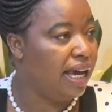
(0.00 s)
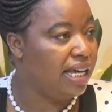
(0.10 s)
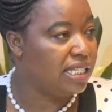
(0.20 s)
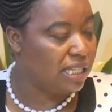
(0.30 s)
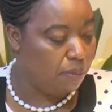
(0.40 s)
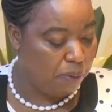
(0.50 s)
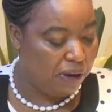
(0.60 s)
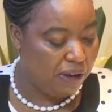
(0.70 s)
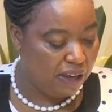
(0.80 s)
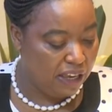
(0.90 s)

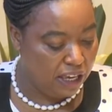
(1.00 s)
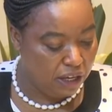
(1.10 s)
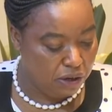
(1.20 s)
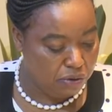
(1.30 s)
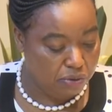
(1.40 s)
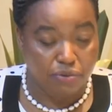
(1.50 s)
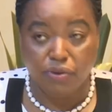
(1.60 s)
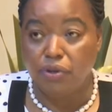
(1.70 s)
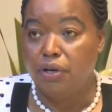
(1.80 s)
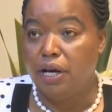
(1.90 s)

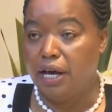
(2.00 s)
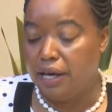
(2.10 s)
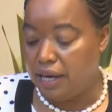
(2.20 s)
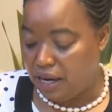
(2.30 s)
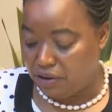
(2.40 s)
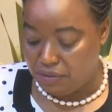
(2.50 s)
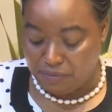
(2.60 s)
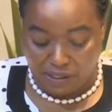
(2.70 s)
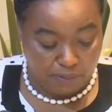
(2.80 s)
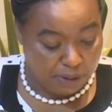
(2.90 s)
ACP-EU uh,
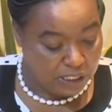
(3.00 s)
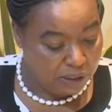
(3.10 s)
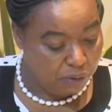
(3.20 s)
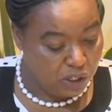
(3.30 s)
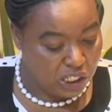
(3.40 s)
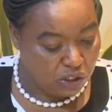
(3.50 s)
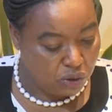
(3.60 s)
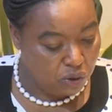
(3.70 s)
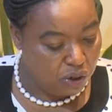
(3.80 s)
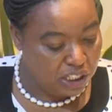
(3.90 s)
agreement, but what is
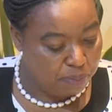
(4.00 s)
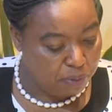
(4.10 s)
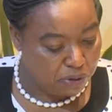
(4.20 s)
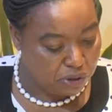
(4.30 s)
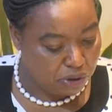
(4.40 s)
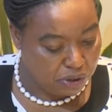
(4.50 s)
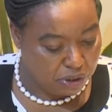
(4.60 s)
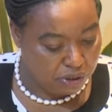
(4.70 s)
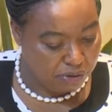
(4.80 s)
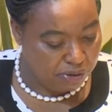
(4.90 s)
called the
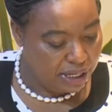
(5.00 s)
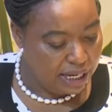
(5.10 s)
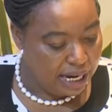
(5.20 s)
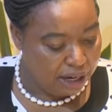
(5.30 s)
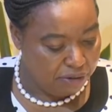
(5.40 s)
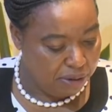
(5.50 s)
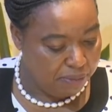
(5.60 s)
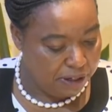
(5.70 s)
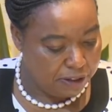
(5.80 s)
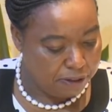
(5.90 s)
Post-Cotonou
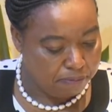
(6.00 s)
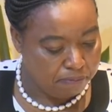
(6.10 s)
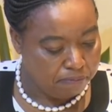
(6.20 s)
Agreement.